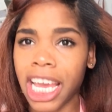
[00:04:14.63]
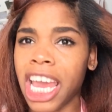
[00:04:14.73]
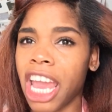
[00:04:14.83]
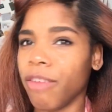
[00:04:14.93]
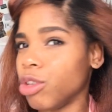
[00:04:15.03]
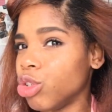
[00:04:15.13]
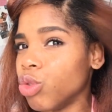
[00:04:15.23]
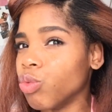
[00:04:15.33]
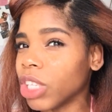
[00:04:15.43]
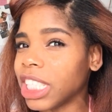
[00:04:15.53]
If you do
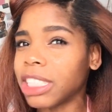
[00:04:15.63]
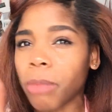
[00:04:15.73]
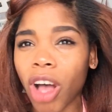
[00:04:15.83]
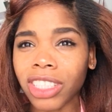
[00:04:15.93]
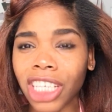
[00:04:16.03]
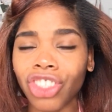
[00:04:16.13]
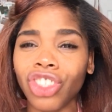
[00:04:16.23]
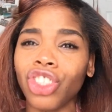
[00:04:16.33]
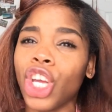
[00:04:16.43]
really small sections,